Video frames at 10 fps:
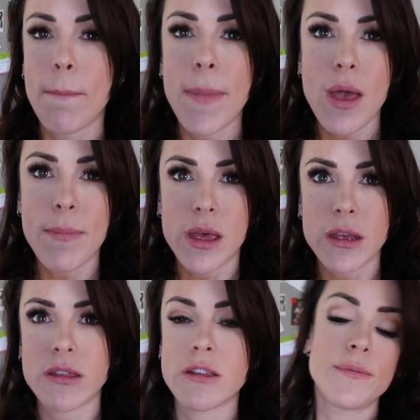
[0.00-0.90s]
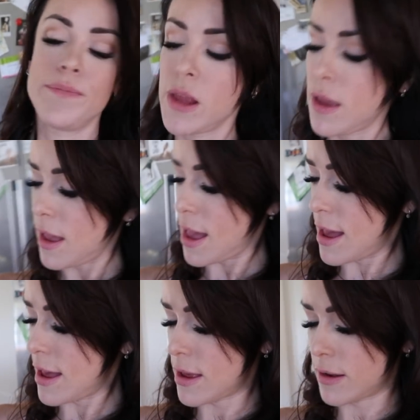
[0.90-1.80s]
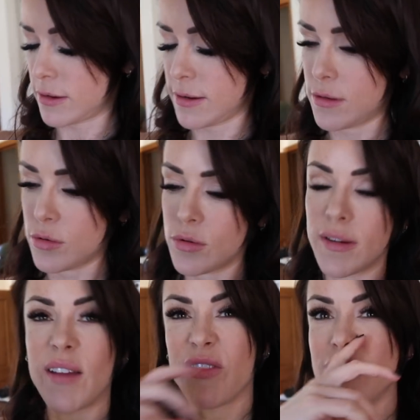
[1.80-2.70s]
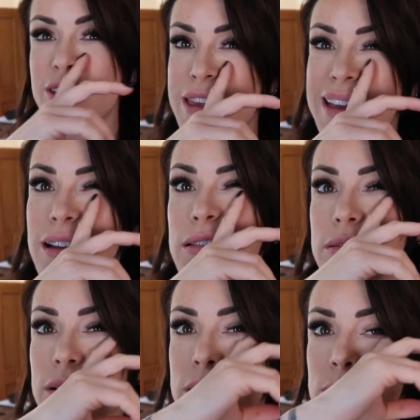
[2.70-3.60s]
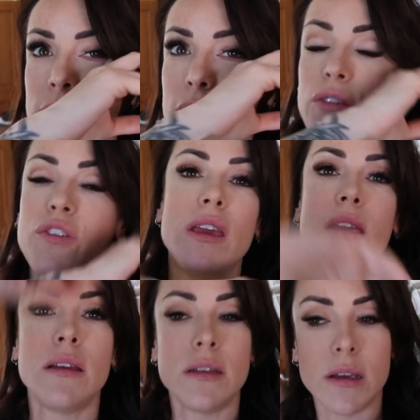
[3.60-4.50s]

Marmite, and I'm gonna have this now with a cup of coffee.